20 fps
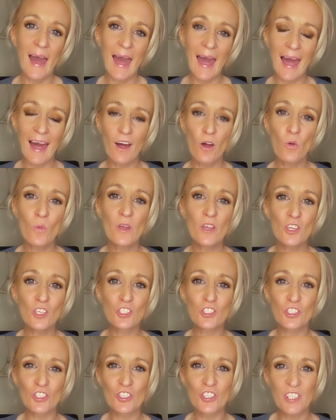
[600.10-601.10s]
how
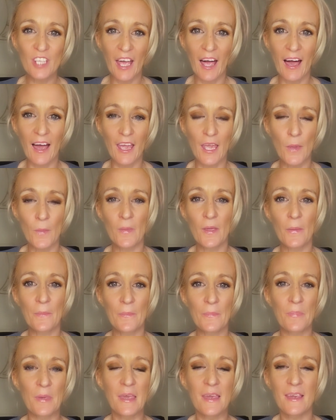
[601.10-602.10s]
is your time
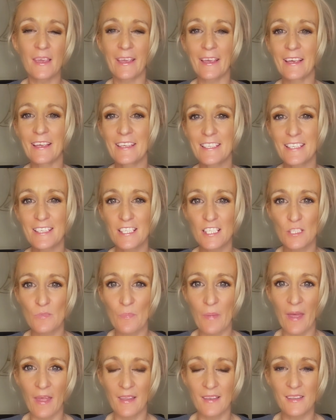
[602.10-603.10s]
being
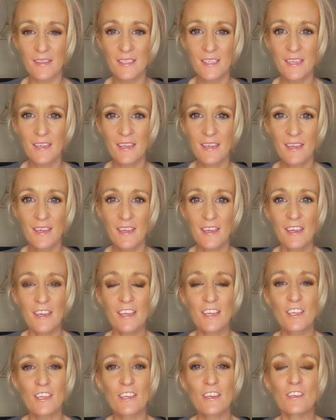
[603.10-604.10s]
spent?
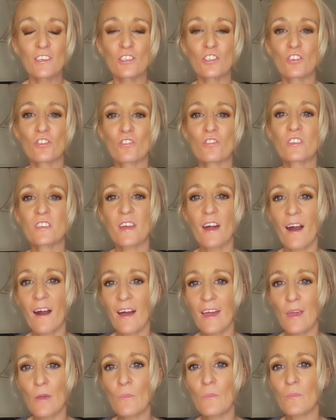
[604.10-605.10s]
Is your
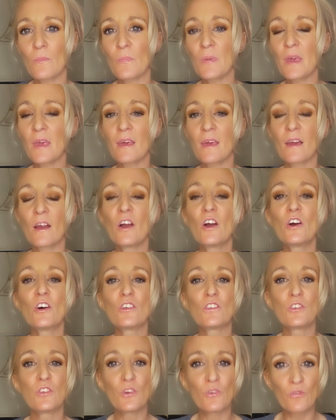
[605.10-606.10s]
time being
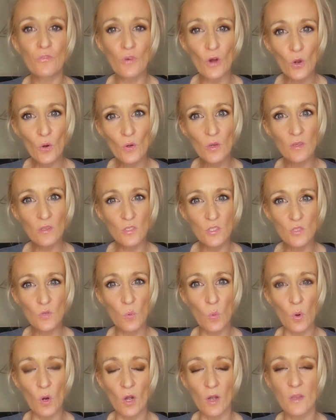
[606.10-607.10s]
devoted
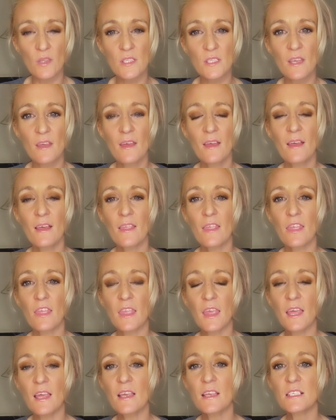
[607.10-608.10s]
towards
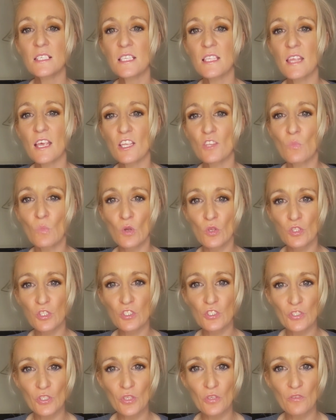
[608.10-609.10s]
things that will
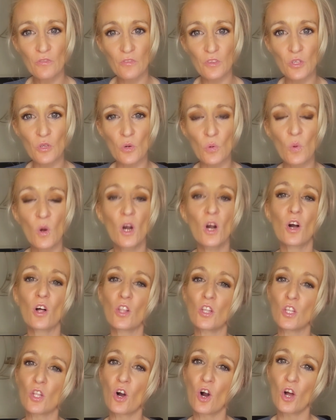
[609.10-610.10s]
serve you
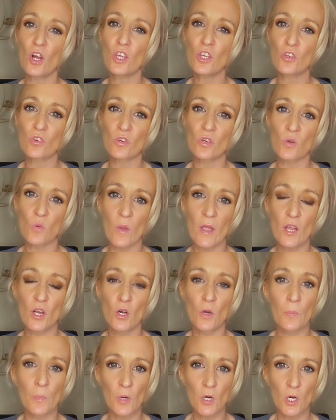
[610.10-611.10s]
along your
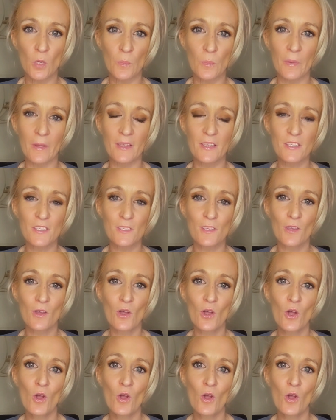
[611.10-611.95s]
greater purpose?